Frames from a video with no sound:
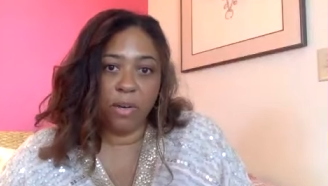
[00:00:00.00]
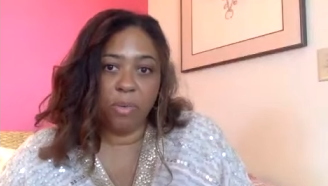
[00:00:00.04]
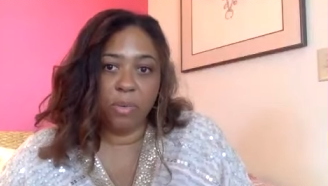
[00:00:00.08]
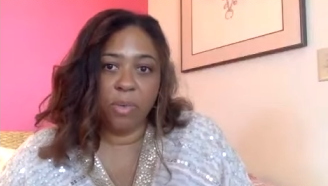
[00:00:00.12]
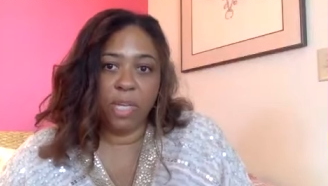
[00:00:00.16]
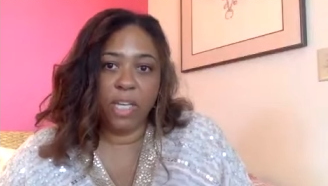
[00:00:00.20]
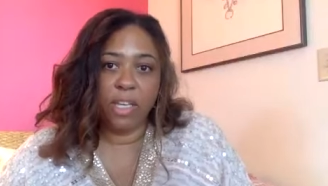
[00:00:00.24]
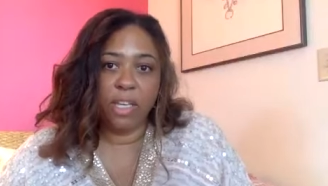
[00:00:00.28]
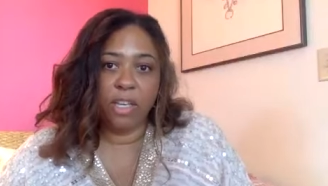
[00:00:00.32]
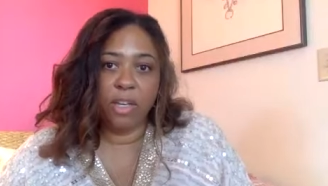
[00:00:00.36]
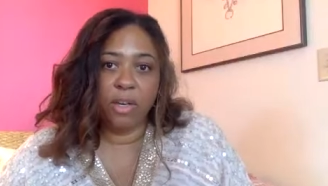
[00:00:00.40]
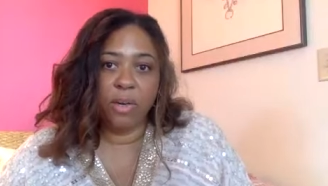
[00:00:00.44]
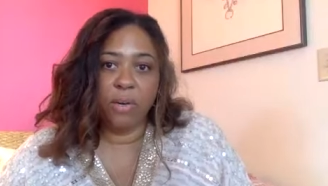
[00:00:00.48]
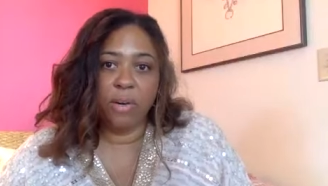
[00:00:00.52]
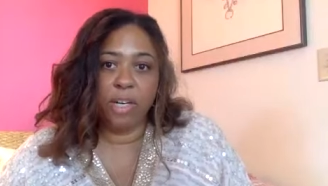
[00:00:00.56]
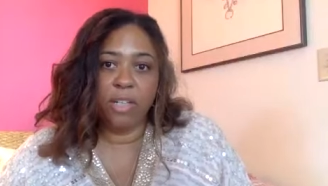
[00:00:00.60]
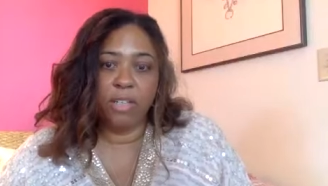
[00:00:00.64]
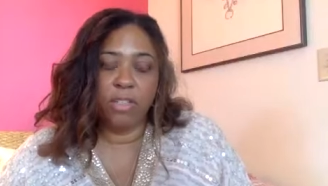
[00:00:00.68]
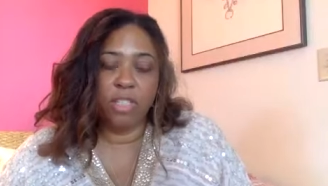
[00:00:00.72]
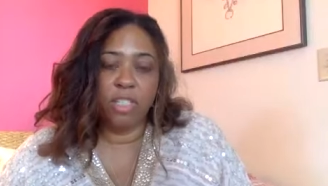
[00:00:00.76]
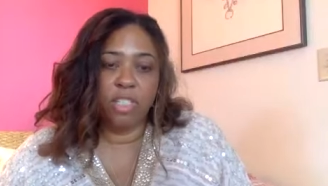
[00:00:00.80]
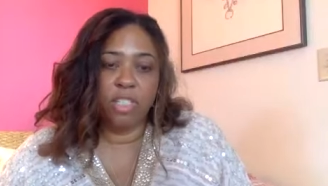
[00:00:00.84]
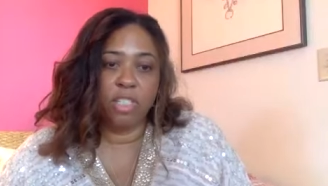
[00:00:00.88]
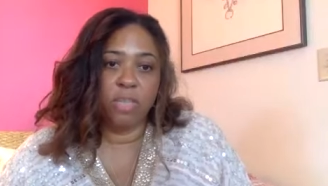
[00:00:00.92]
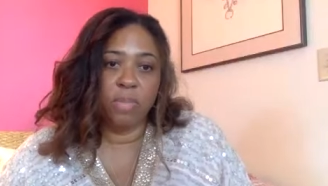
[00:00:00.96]
We can go out
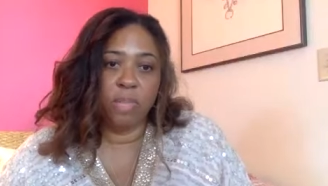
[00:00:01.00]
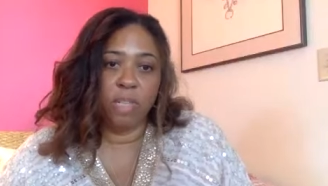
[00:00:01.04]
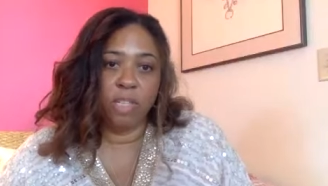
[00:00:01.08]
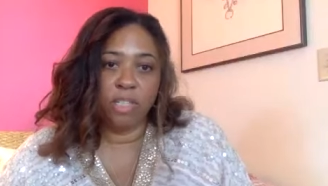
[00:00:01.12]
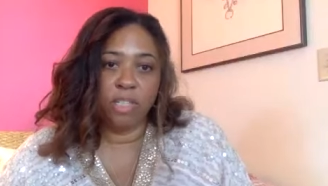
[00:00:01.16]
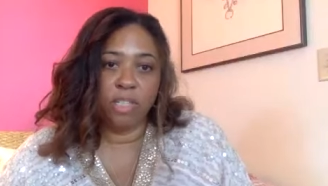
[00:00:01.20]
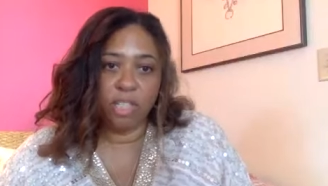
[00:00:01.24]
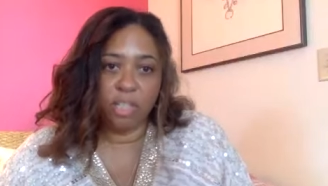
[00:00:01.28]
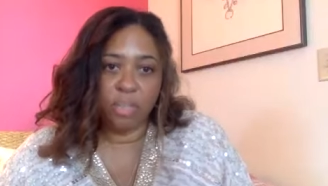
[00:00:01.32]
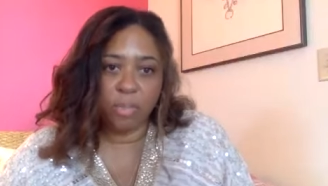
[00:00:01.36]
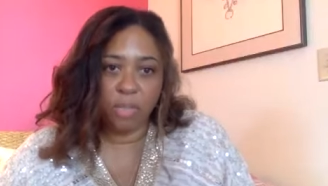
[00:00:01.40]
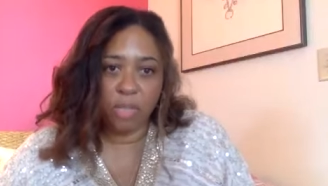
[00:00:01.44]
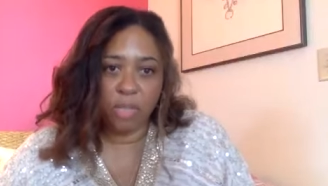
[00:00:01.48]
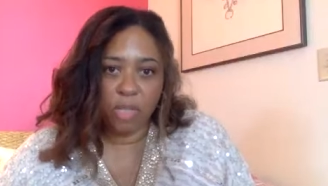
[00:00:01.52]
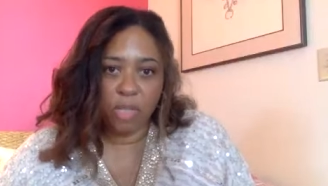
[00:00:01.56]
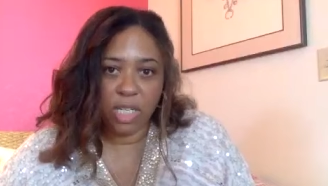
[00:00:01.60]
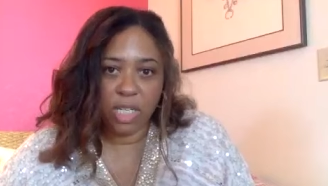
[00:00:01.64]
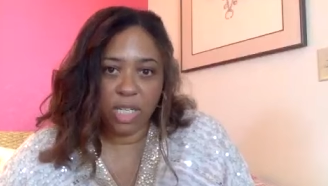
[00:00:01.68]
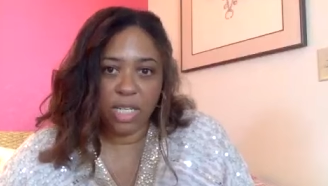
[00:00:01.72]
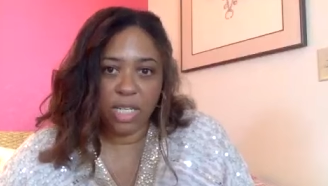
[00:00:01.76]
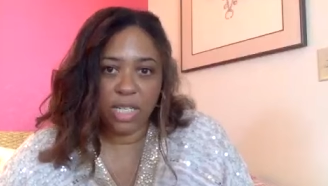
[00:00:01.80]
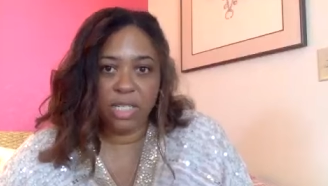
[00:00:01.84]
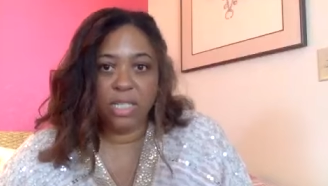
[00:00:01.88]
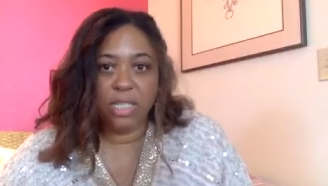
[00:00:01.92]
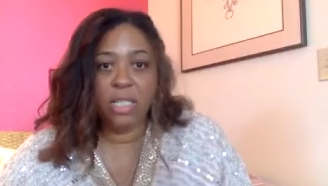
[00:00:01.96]
into smaller
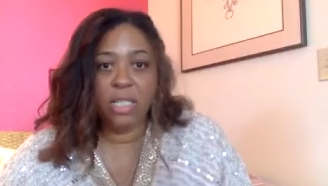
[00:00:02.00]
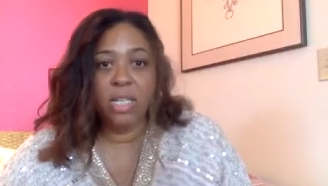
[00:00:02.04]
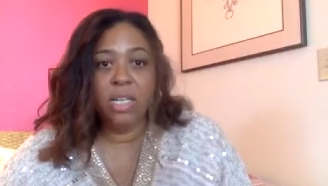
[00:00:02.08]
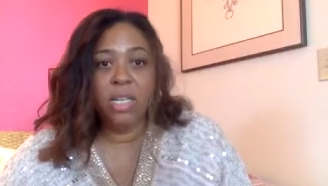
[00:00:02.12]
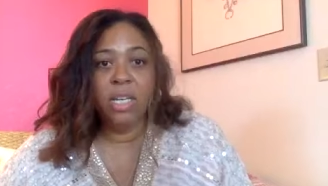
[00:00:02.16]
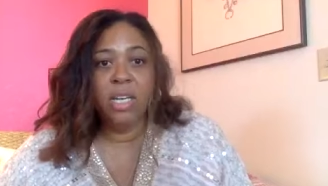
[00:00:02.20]
communities